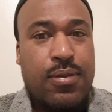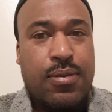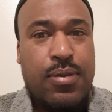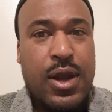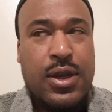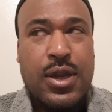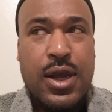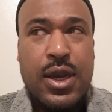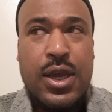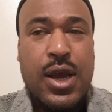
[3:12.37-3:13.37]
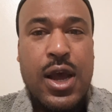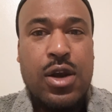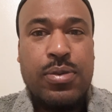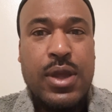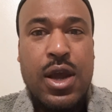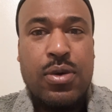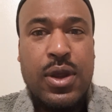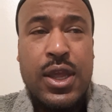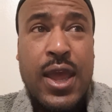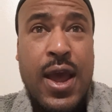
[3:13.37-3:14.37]
By the time they caught him,
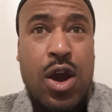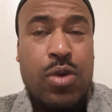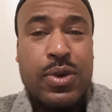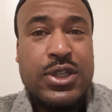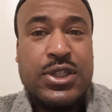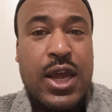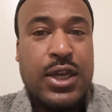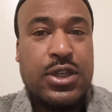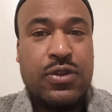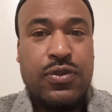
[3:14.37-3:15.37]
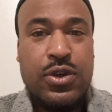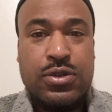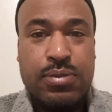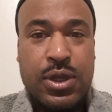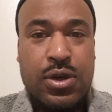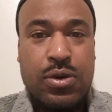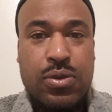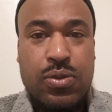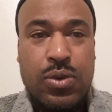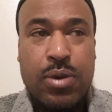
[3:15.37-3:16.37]
he had already stacked his first mill,
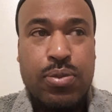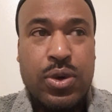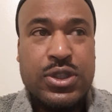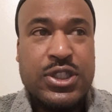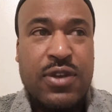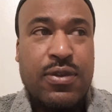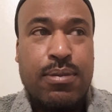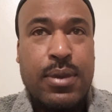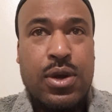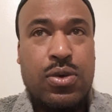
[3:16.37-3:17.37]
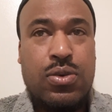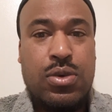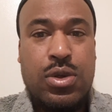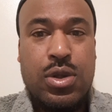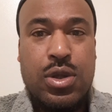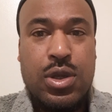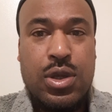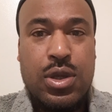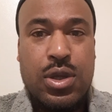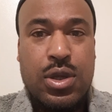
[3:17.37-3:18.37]
1.7 mil.
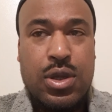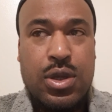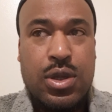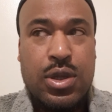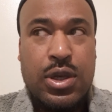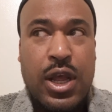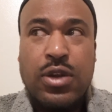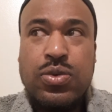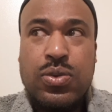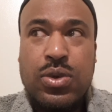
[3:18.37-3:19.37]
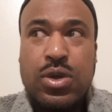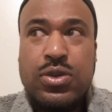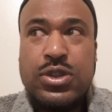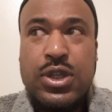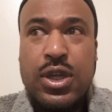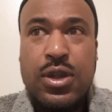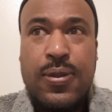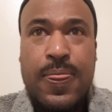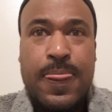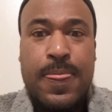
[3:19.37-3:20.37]
That's, you know what I'm saying?
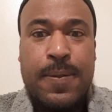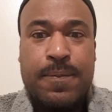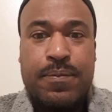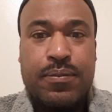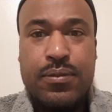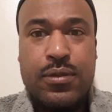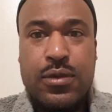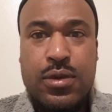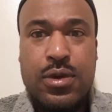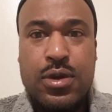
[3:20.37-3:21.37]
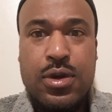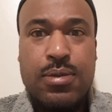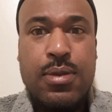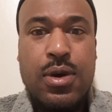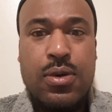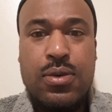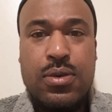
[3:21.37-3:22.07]
Come on.